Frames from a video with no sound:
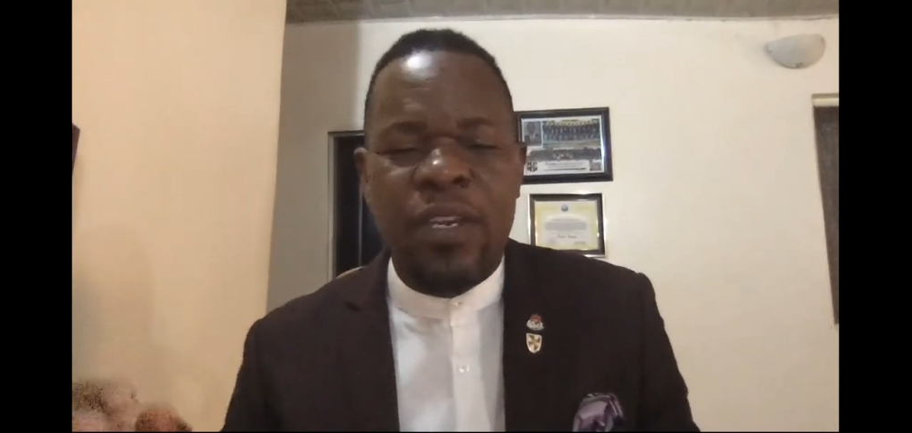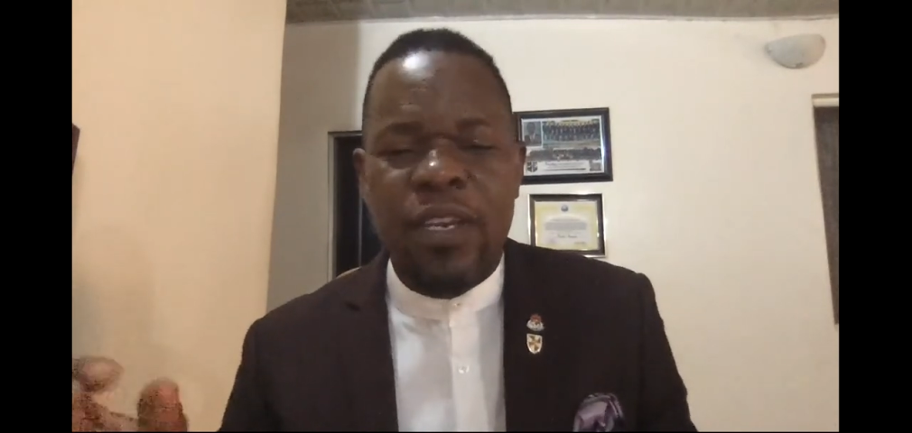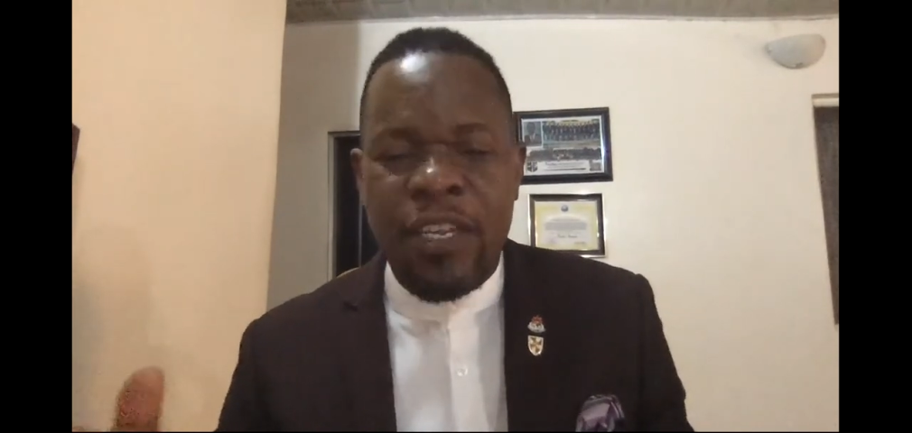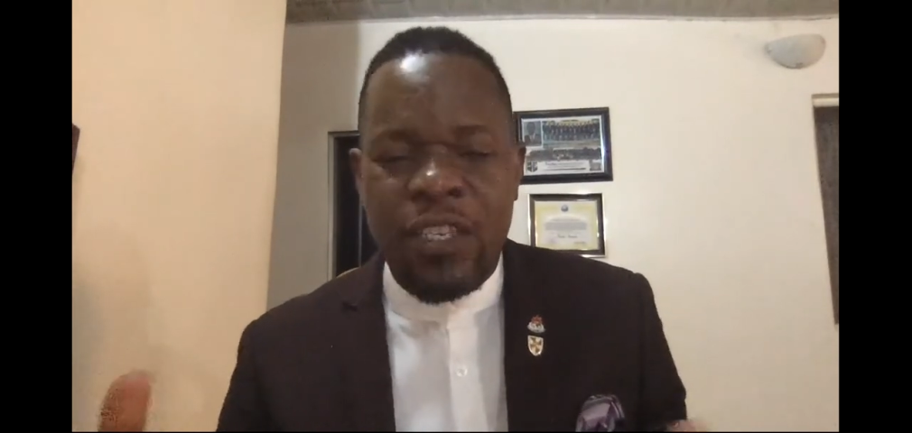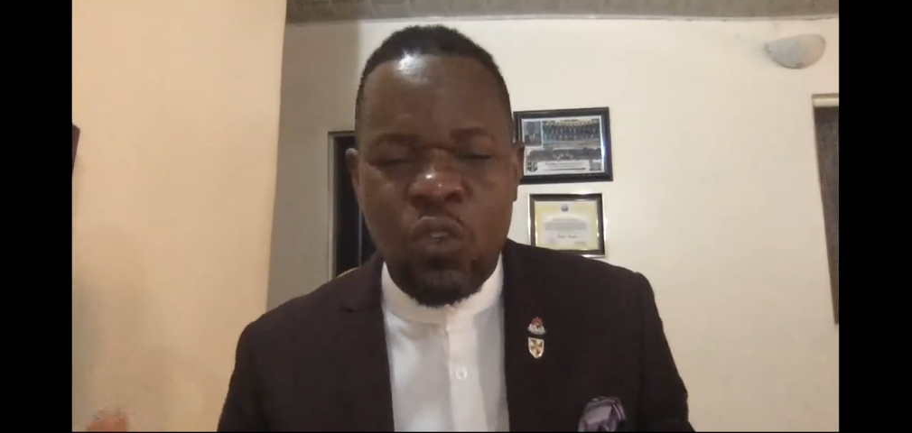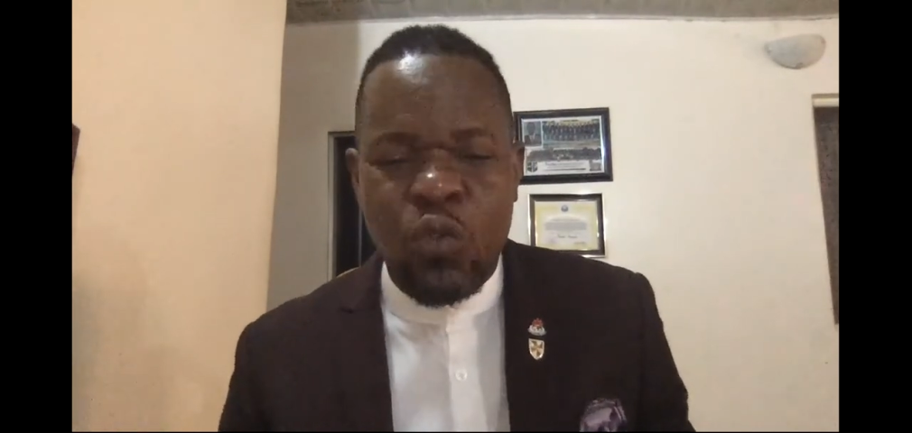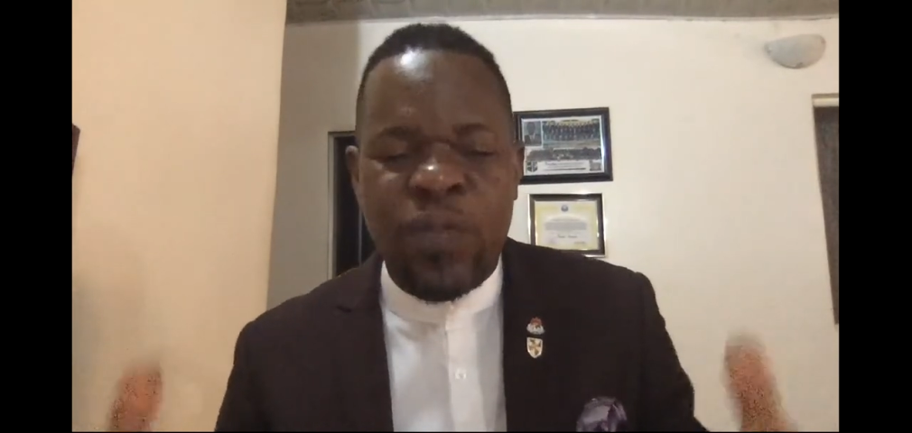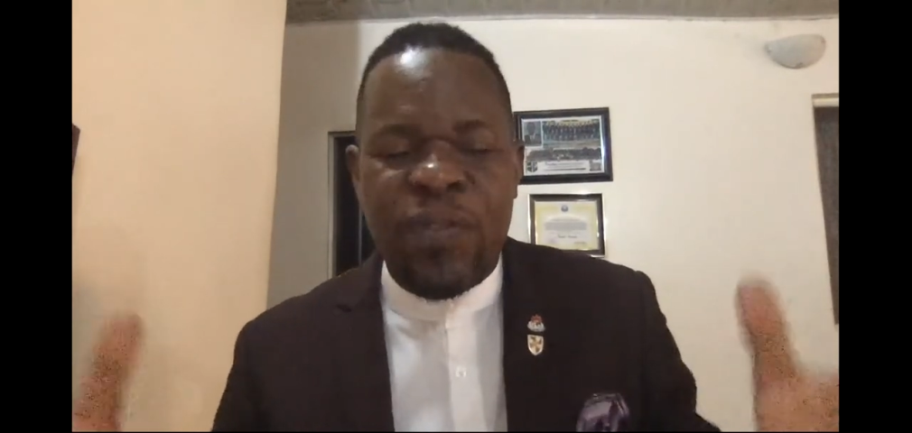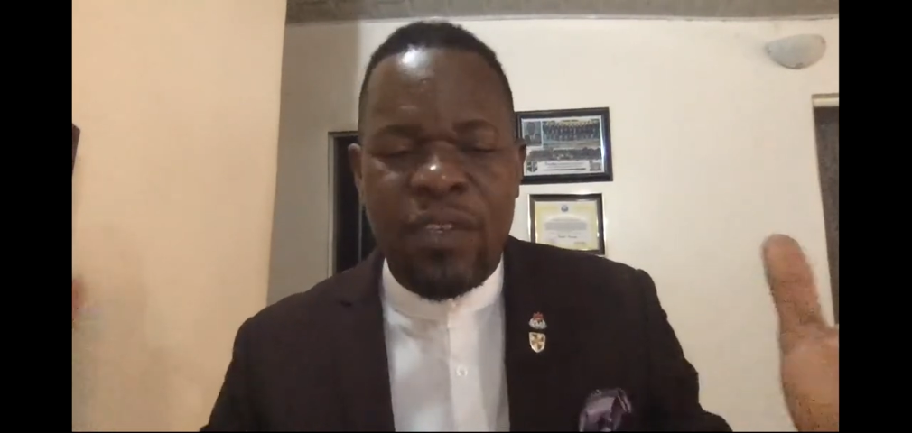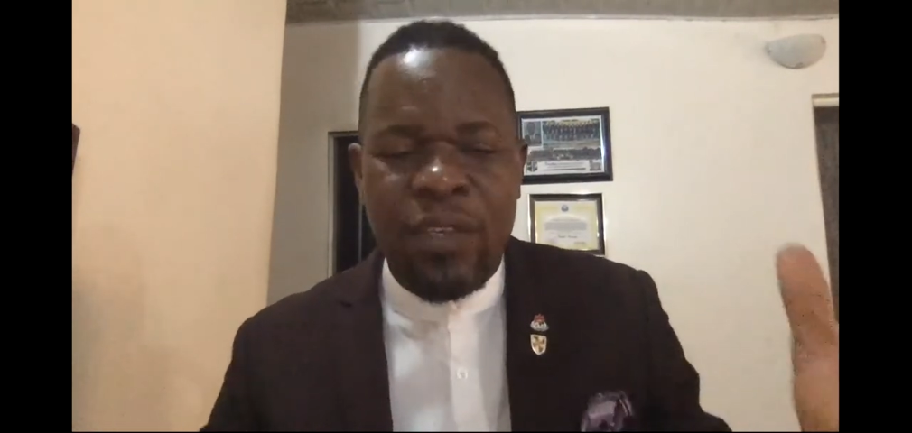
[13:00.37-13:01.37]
a sweet